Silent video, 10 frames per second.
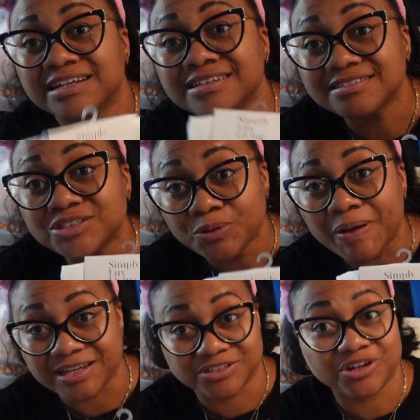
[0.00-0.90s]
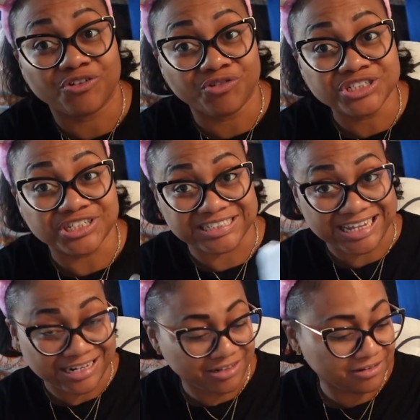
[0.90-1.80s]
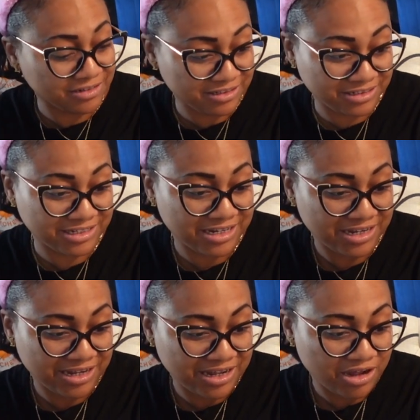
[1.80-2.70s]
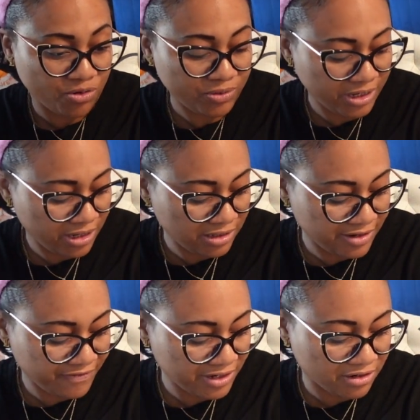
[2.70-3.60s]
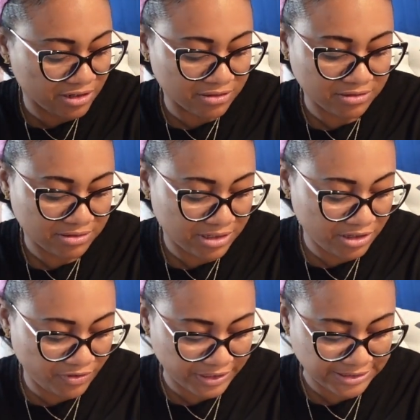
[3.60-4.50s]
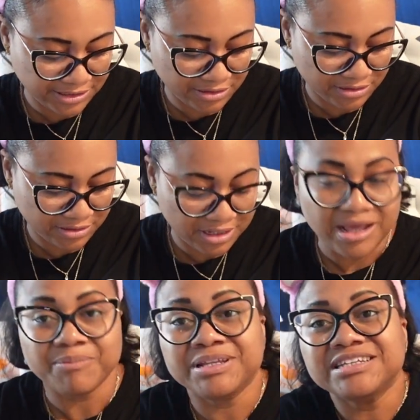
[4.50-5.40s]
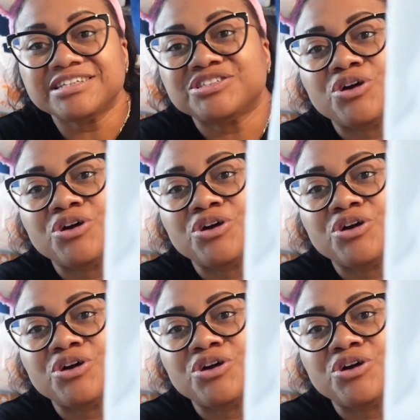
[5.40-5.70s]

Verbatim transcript: This two pack is originally $10? Who they all living on? They're crazy. But this is